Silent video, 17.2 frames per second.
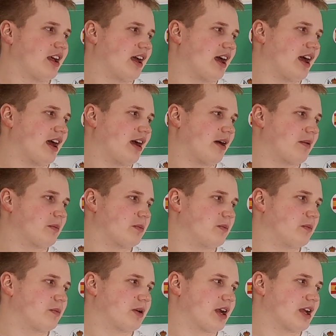
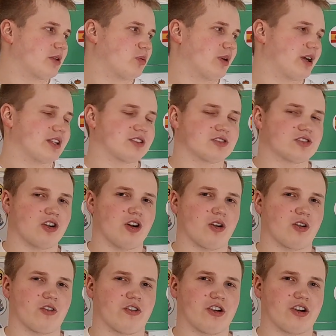Braithwaite's
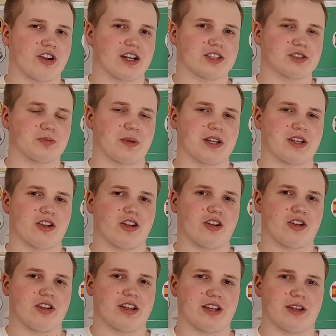goal for
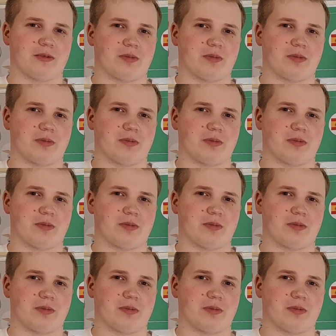Espanyol.